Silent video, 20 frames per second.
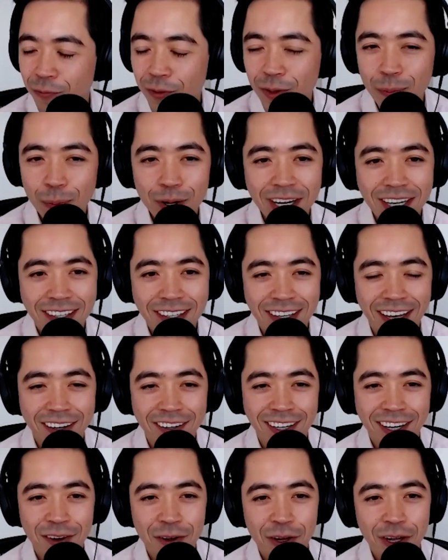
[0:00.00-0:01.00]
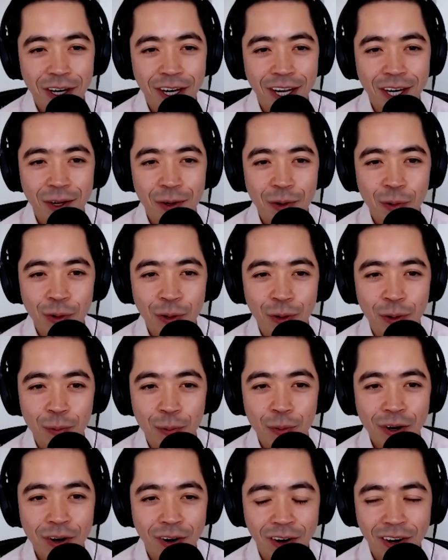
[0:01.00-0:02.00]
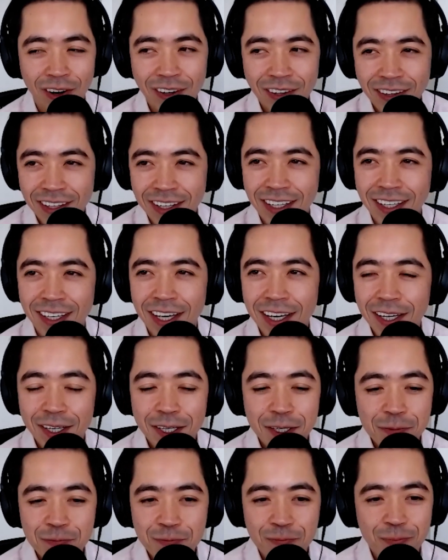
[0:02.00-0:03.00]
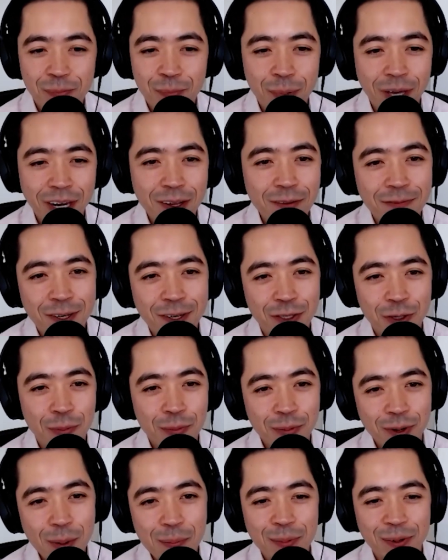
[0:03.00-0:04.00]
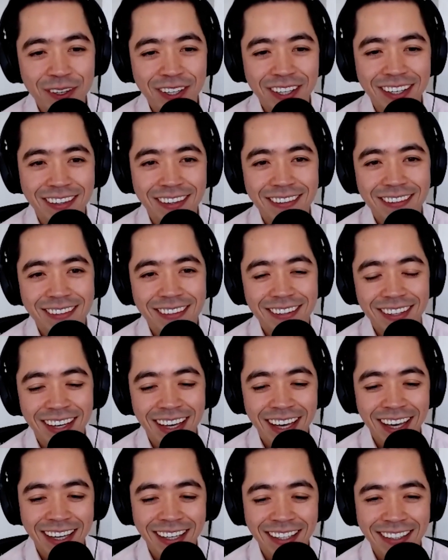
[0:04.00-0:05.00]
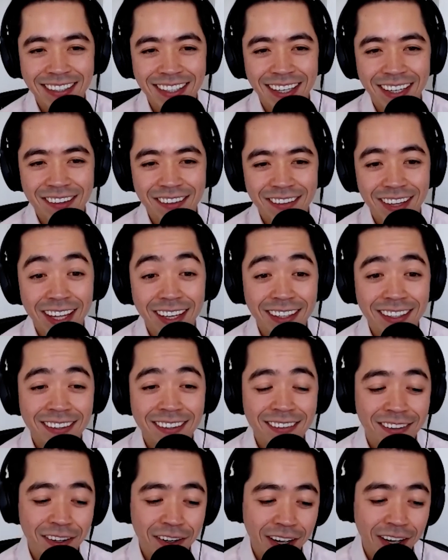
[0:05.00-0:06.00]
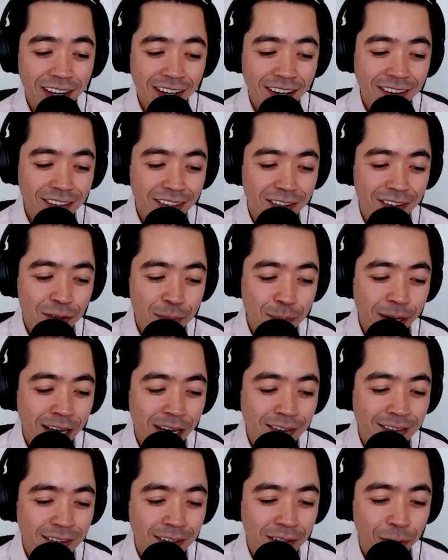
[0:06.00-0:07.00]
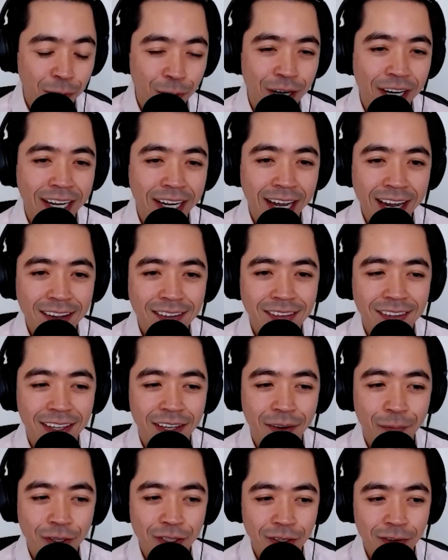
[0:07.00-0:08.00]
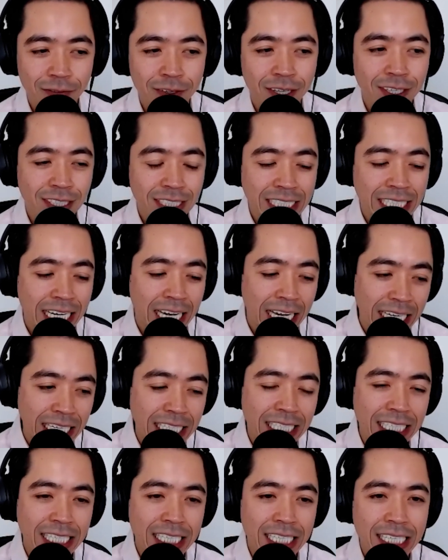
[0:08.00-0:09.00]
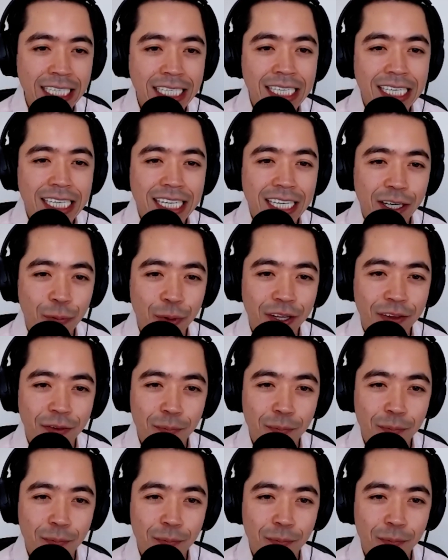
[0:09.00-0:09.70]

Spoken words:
we break down coconut oil, what are the beneficial properties? And so that sort of got us on this path to lauric acid, which eventually ended with